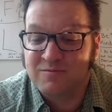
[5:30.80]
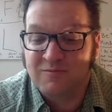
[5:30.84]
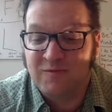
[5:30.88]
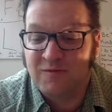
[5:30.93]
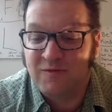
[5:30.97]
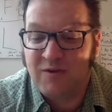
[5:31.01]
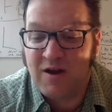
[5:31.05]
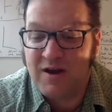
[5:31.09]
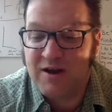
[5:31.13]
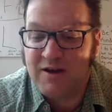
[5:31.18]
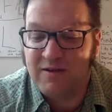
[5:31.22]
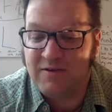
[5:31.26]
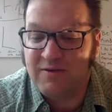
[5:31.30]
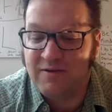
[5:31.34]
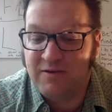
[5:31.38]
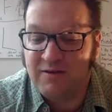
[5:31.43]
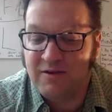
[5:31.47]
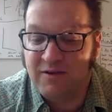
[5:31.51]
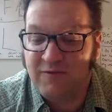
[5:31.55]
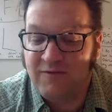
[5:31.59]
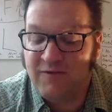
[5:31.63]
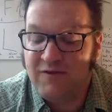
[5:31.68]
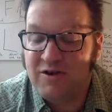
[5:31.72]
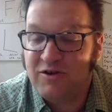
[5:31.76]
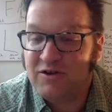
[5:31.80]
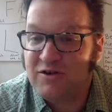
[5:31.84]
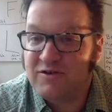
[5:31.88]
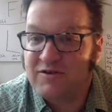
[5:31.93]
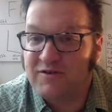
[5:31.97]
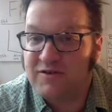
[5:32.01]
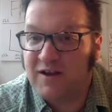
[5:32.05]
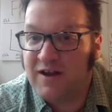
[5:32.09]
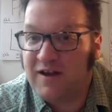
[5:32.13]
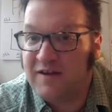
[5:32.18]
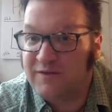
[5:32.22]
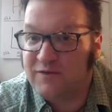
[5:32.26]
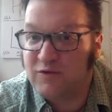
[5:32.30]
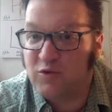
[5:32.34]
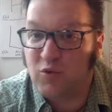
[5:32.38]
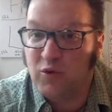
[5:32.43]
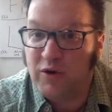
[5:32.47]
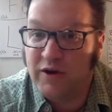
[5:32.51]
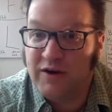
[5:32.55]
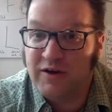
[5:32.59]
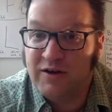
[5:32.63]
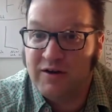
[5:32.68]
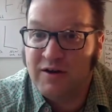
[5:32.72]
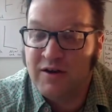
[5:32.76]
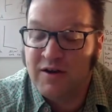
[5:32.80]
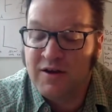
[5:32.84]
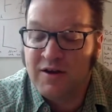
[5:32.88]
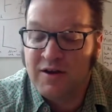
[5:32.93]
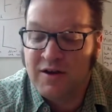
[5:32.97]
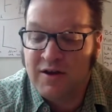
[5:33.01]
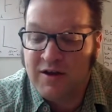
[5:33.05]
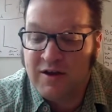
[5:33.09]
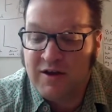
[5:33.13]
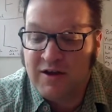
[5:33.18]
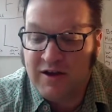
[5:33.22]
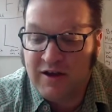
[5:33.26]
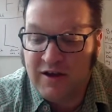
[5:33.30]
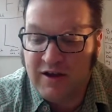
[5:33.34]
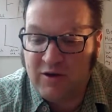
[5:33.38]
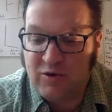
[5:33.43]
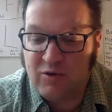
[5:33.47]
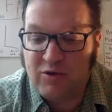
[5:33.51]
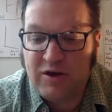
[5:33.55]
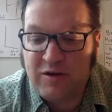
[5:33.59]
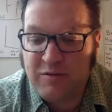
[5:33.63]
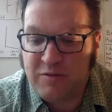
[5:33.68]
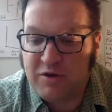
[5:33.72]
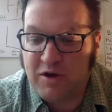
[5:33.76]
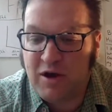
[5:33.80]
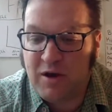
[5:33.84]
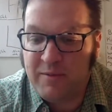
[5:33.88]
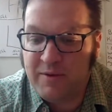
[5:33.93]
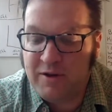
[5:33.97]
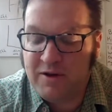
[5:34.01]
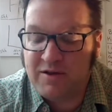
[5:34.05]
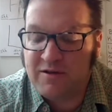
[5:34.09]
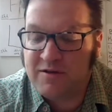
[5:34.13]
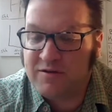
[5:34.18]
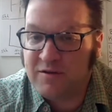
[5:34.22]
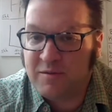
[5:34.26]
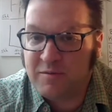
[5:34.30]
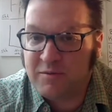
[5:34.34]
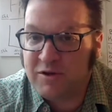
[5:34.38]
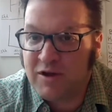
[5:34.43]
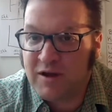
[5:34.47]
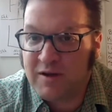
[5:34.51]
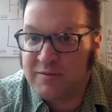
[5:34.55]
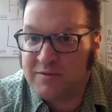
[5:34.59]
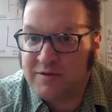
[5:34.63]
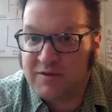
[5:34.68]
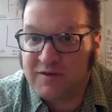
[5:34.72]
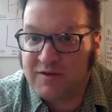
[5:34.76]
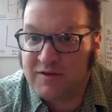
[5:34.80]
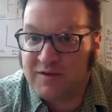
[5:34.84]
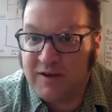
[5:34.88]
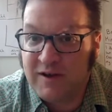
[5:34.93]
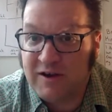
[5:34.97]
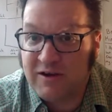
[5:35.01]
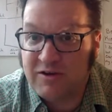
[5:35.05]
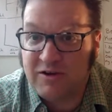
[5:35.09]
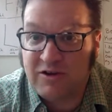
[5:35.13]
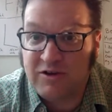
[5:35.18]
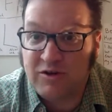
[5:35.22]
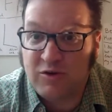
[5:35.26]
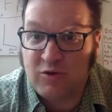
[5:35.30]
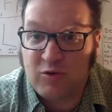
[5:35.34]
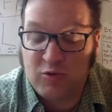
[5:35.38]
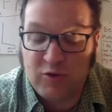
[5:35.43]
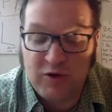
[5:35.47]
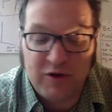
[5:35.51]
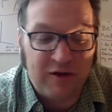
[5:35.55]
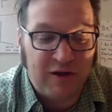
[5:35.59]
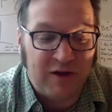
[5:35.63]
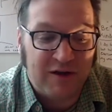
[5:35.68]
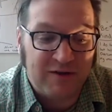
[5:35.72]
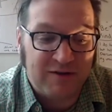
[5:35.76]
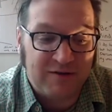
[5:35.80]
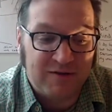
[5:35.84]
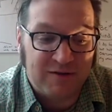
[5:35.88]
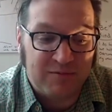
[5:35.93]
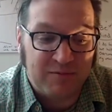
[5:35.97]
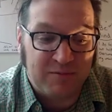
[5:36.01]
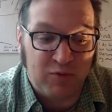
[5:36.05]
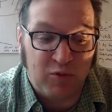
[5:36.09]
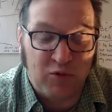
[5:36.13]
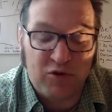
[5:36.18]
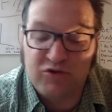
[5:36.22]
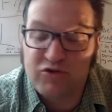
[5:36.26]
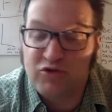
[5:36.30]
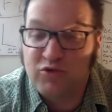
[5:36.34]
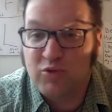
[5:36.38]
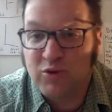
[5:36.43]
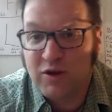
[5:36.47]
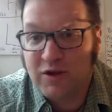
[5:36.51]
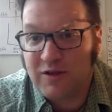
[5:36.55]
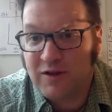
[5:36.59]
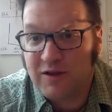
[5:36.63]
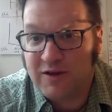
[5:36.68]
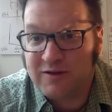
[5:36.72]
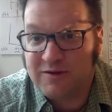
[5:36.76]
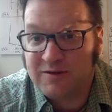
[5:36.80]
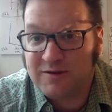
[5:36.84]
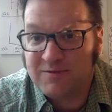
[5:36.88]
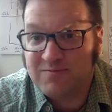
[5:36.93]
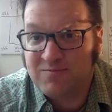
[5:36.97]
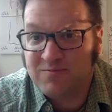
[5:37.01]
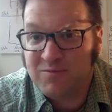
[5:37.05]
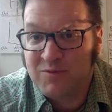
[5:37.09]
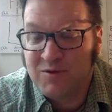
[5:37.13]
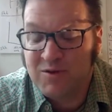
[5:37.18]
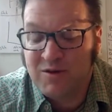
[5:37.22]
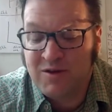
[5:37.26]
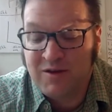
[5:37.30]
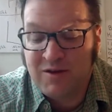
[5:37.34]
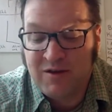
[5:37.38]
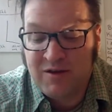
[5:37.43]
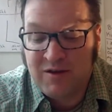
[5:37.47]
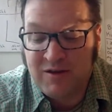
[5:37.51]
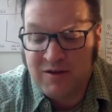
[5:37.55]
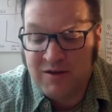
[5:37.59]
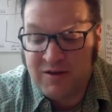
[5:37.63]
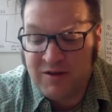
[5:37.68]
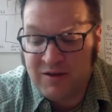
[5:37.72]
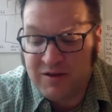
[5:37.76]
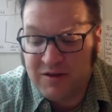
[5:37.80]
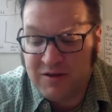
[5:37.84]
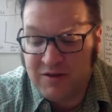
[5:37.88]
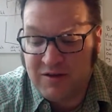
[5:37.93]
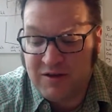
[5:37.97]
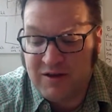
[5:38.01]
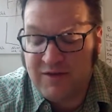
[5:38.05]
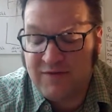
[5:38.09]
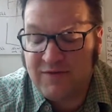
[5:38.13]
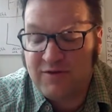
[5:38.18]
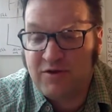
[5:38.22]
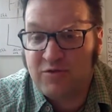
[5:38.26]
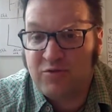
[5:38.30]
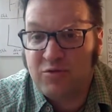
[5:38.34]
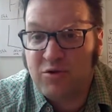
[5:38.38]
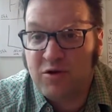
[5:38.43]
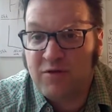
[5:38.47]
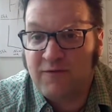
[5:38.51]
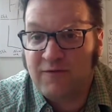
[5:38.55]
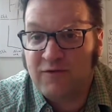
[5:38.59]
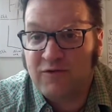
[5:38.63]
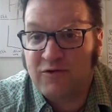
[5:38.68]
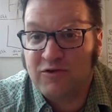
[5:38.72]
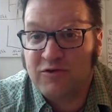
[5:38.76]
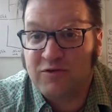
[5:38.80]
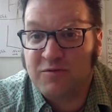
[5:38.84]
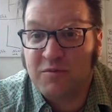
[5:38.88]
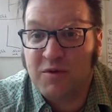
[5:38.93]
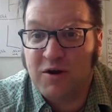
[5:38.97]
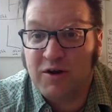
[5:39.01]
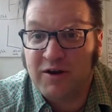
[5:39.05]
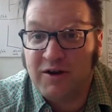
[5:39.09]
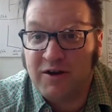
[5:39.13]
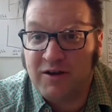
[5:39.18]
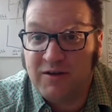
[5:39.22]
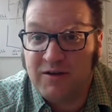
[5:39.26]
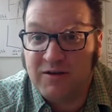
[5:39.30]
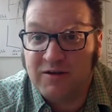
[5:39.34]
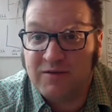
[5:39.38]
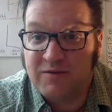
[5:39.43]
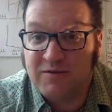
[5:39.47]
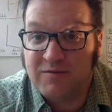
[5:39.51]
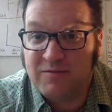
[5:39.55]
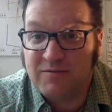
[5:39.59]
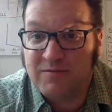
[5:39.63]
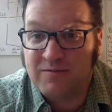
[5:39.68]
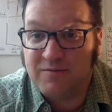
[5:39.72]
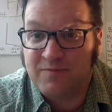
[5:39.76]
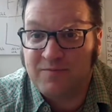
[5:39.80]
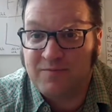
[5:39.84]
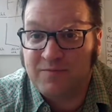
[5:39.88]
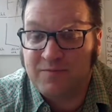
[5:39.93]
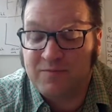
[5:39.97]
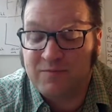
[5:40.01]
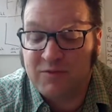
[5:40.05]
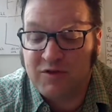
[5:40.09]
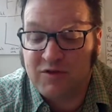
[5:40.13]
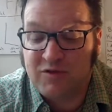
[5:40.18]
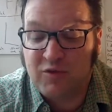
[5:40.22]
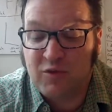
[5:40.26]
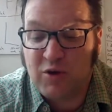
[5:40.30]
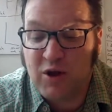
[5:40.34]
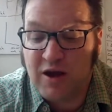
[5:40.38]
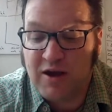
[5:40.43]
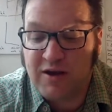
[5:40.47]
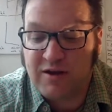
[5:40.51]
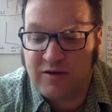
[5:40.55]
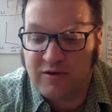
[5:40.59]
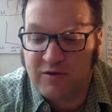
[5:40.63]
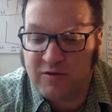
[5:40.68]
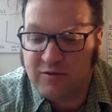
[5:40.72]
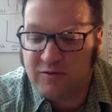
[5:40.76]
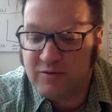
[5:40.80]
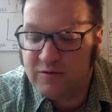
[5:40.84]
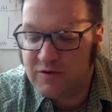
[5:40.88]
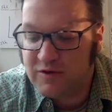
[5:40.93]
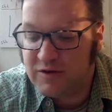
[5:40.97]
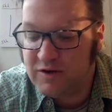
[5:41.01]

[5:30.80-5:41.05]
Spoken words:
Fight it. Fear doesn't have to win. It'll keep coming, and sometimes it's there and you don't realize it. But once you realize it, give it a run for its money. That's what I do,